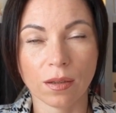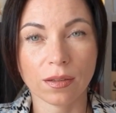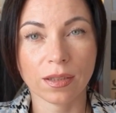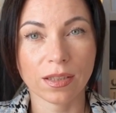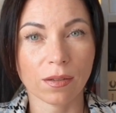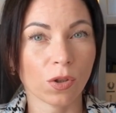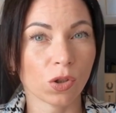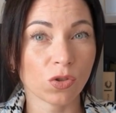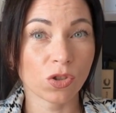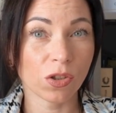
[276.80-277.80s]
This
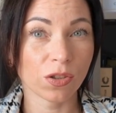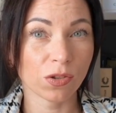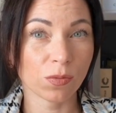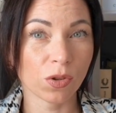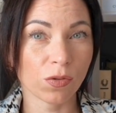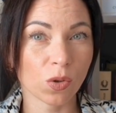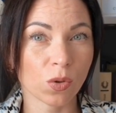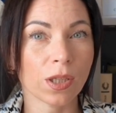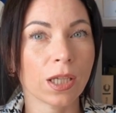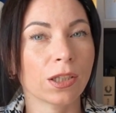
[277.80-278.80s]
evolution is moving
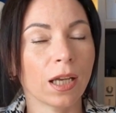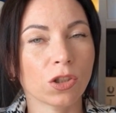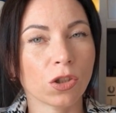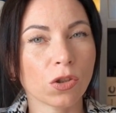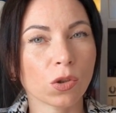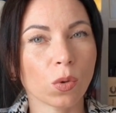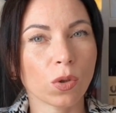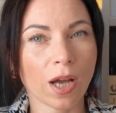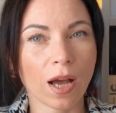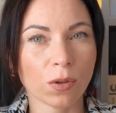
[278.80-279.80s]
organizations
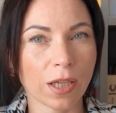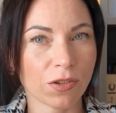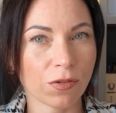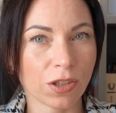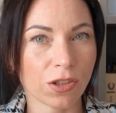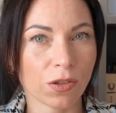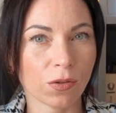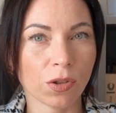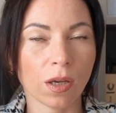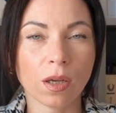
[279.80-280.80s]
toward cloud-native
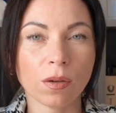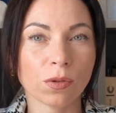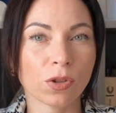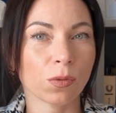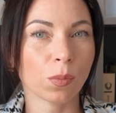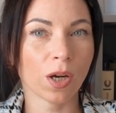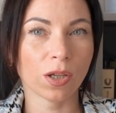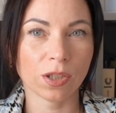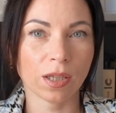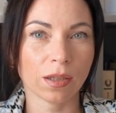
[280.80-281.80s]
systems for
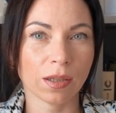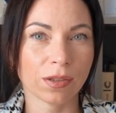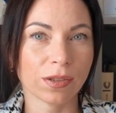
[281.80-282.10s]
smarter,